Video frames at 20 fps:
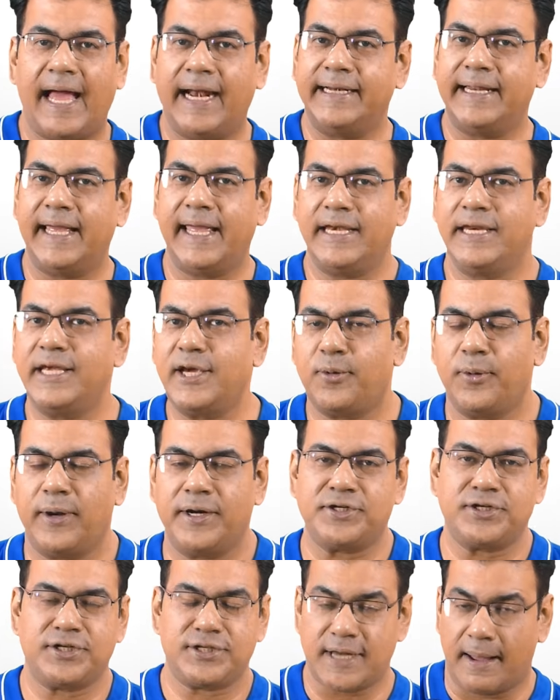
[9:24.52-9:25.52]
and any
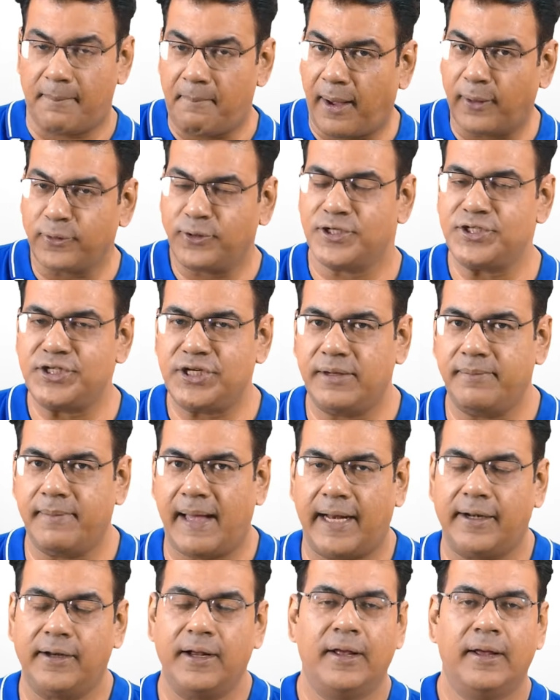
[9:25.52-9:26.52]
questions about the
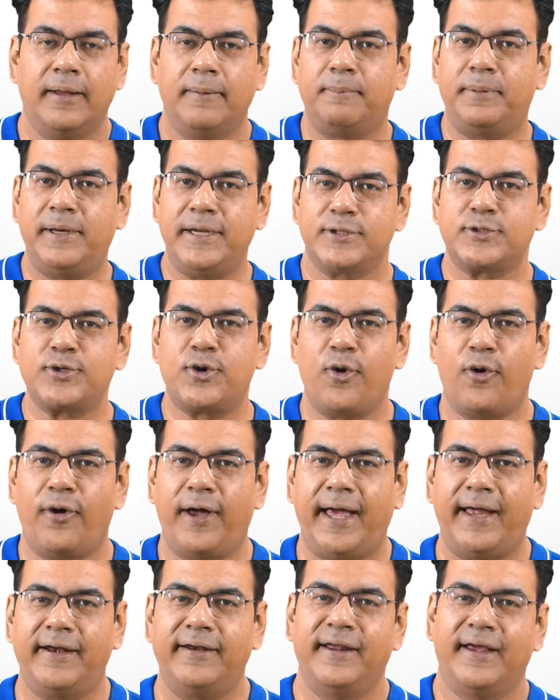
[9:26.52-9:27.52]
GMAT, please go
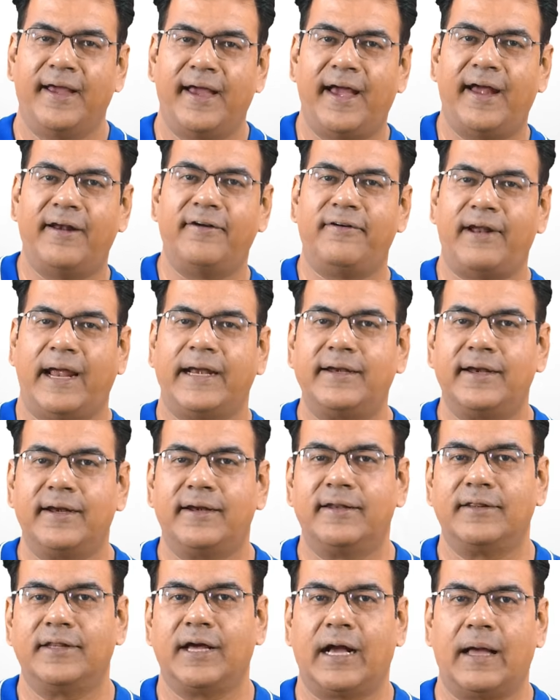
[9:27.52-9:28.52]
ahead and write
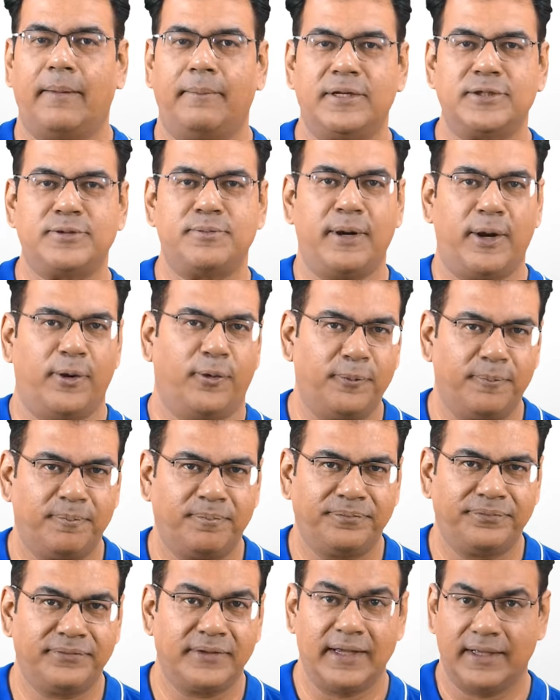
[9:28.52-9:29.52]
it in the comments below.
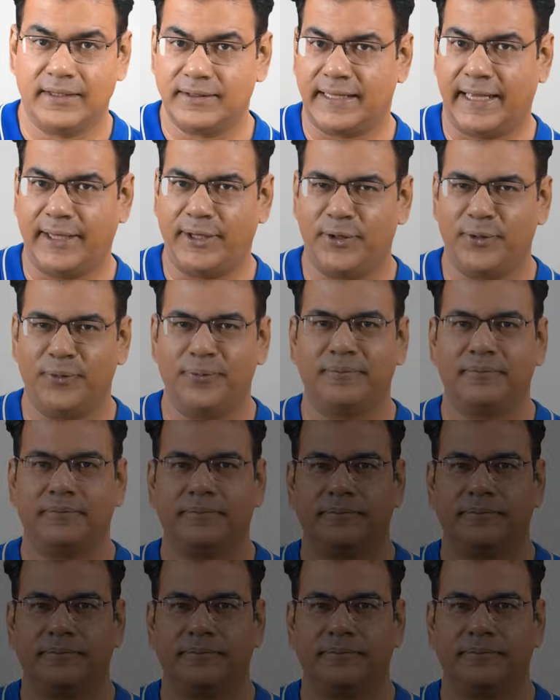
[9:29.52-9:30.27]
Thank you.